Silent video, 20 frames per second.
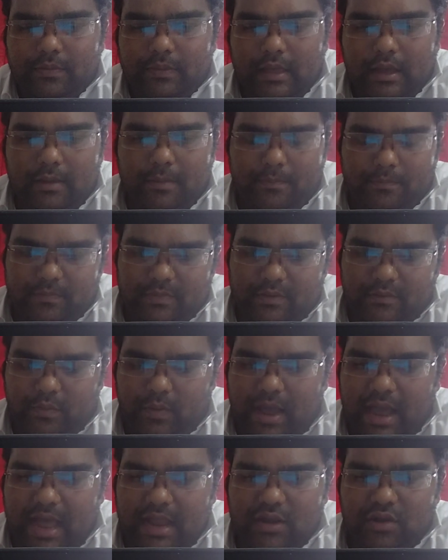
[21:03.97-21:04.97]
the
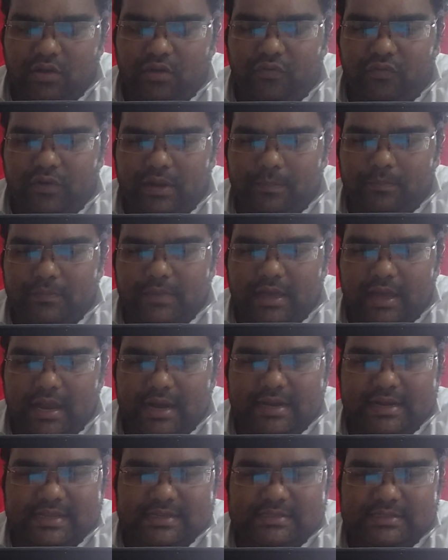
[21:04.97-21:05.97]
value from the